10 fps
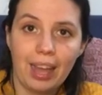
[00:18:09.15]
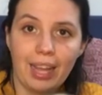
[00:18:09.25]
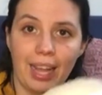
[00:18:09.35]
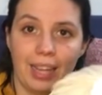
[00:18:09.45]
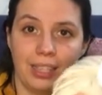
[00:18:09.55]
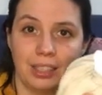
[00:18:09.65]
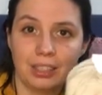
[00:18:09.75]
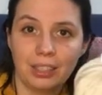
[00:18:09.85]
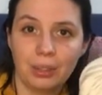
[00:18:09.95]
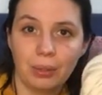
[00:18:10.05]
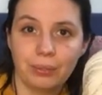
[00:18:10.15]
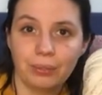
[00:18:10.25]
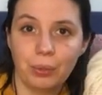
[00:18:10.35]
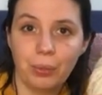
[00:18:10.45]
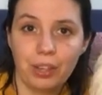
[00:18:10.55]
and
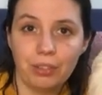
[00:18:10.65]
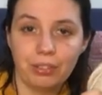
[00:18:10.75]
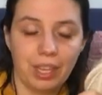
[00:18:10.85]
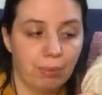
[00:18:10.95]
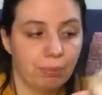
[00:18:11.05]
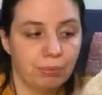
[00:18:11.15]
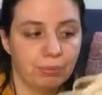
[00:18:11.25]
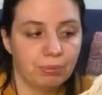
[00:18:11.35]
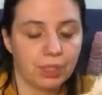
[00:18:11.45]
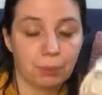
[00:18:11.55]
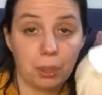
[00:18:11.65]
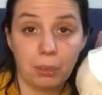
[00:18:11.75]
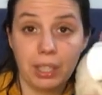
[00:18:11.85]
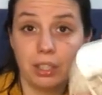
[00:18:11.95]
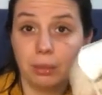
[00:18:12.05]
one of them is
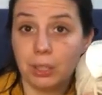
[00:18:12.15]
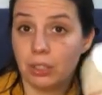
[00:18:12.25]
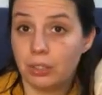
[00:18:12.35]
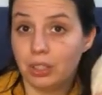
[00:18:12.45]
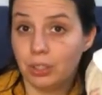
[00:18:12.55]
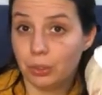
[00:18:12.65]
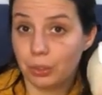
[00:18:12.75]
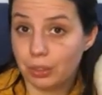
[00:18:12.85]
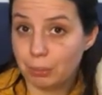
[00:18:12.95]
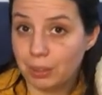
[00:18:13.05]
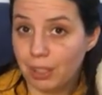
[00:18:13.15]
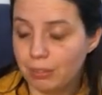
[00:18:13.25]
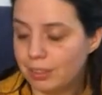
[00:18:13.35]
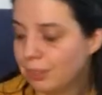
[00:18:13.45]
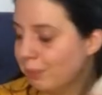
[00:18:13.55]
probably gonna be turned into a Christmas gift.